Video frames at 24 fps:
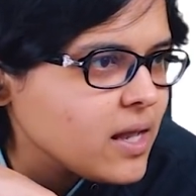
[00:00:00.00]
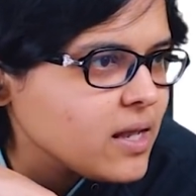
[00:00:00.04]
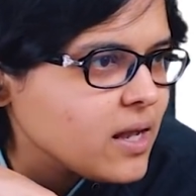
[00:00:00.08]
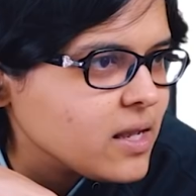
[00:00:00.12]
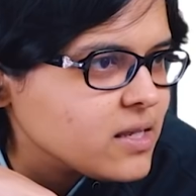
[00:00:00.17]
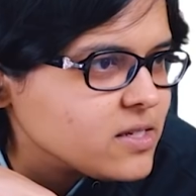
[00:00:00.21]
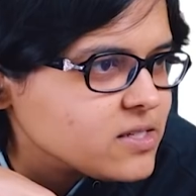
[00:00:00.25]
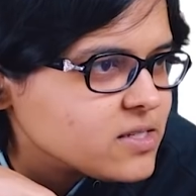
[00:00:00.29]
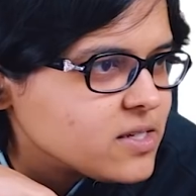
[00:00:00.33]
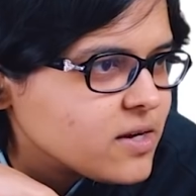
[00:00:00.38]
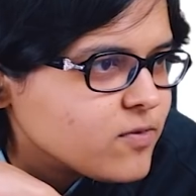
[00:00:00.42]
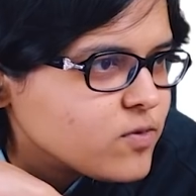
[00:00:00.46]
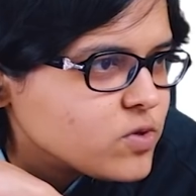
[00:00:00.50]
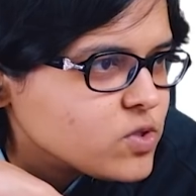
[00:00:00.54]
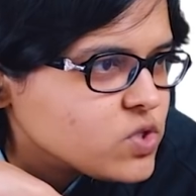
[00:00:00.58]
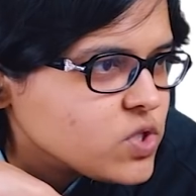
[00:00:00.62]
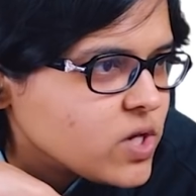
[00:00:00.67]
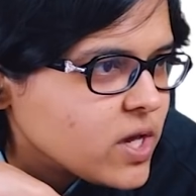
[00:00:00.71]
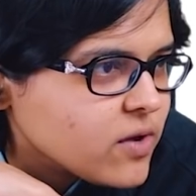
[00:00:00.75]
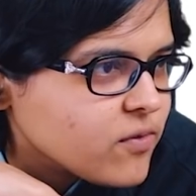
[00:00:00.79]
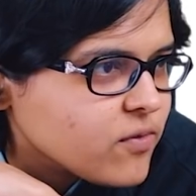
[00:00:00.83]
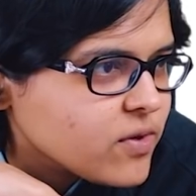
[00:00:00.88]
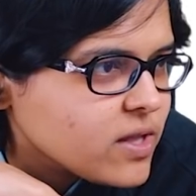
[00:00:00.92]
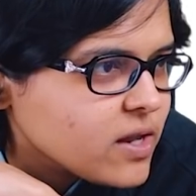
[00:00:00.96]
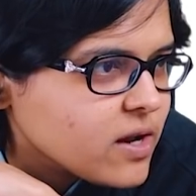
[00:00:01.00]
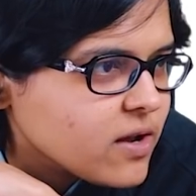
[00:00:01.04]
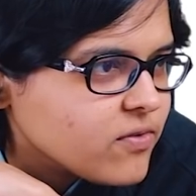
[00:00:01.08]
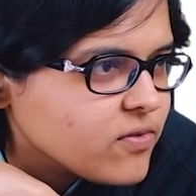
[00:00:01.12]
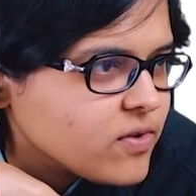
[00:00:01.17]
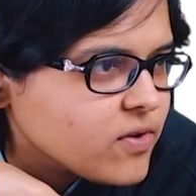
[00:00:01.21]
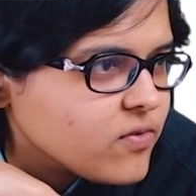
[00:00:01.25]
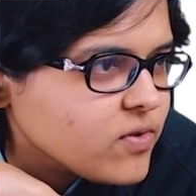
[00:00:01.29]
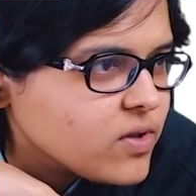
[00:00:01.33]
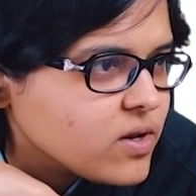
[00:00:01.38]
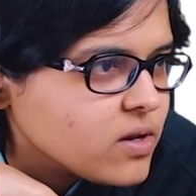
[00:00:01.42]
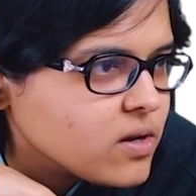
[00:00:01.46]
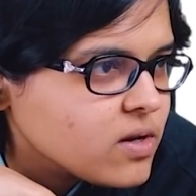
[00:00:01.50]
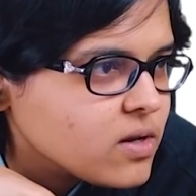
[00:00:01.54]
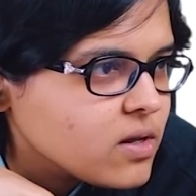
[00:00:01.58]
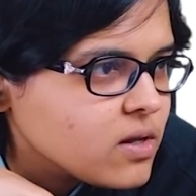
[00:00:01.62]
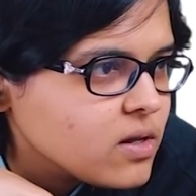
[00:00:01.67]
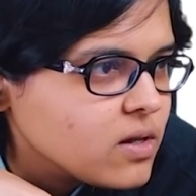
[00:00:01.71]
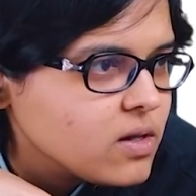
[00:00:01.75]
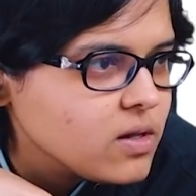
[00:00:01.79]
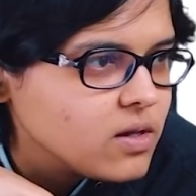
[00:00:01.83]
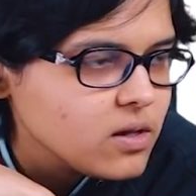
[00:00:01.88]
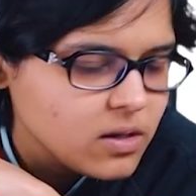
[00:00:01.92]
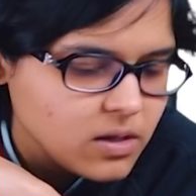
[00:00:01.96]
I'll just have to check whether I've given
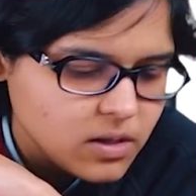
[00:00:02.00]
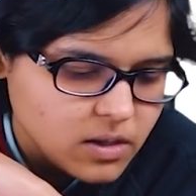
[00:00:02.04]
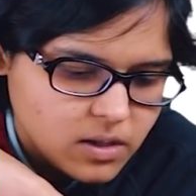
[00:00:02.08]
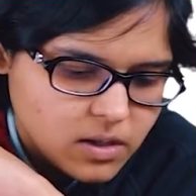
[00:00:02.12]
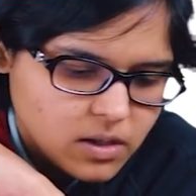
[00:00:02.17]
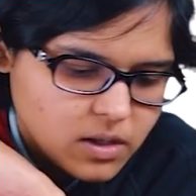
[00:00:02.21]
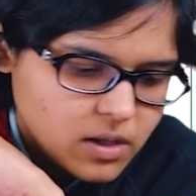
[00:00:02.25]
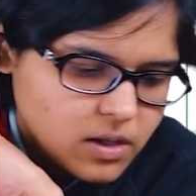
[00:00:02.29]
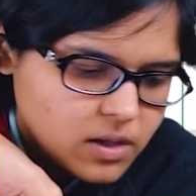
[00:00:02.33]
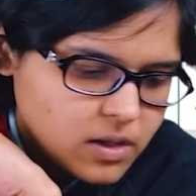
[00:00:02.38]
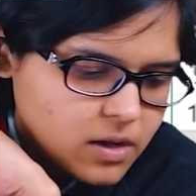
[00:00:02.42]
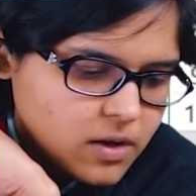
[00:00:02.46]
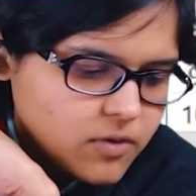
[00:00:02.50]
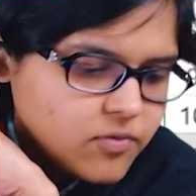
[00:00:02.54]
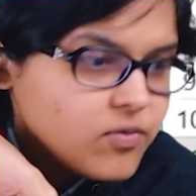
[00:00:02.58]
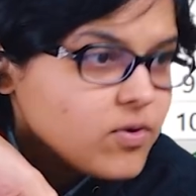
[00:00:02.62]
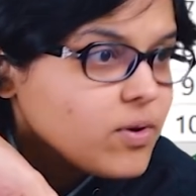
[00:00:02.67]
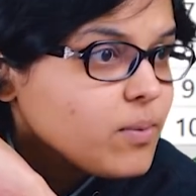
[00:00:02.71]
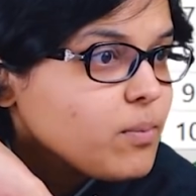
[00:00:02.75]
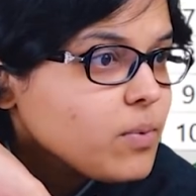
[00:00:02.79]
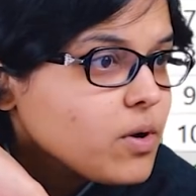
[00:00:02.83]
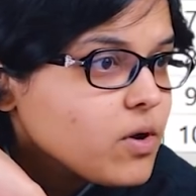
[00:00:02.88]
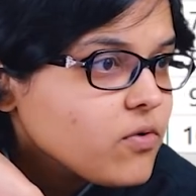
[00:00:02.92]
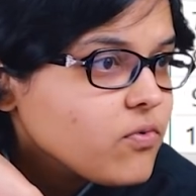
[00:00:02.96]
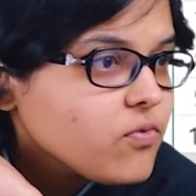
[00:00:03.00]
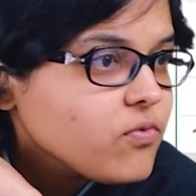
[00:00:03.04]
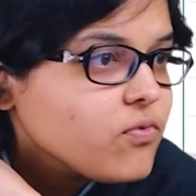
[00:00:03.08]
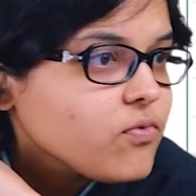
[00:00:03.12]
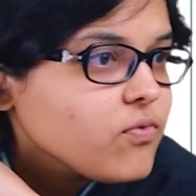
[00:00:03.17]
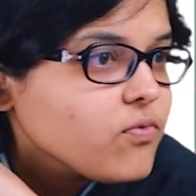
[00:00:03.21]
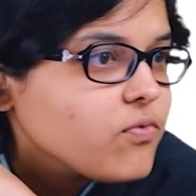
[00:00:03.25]
enough number of...